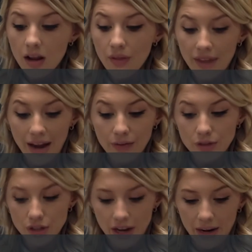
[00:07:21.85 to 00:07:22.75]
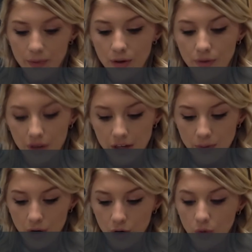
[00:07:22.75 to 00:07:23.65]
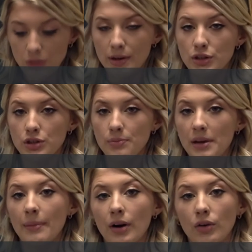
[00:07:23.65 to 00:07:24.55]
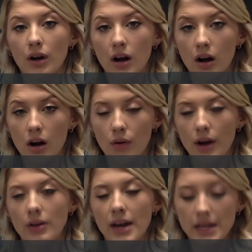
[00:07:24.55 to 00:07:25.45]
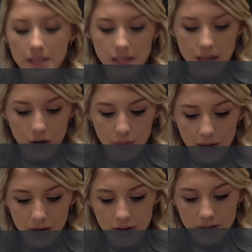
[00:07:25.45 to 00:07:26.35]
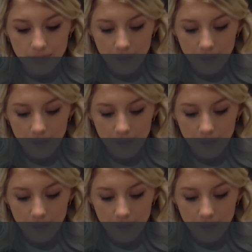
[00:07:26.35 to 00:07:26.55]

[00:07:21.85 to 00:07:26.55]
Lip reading: The average diameter for each particle is measured to be around 18 nanometers,